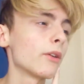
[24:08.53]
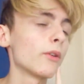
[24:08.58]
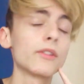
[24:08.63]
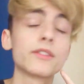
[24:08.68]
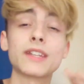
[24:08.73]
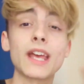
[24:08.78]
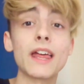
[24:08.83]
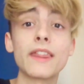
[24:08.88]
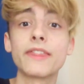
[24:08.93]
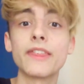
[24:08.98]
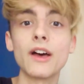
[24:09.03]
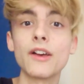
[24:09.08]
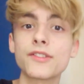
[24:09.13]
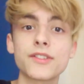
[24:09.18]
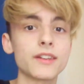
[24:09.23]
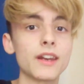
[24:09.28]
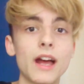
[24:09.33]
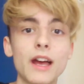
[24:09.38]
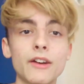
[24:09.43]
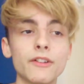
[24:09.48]
or
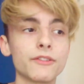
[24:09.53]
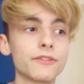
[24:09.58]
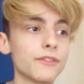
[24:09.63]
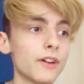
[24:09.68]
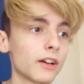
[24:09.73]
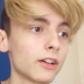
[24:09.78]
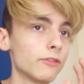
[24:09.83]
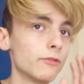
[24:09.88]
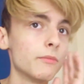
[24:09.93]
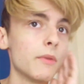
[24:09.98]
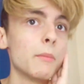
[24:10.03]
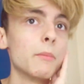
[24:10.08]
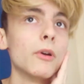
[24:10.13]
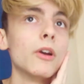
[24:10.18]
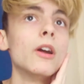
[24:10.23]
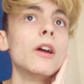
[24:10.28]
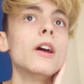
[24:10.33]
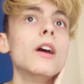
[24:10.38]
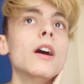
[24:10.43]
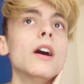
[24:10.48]
10,000, I don't fucking
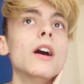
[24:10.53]
remember.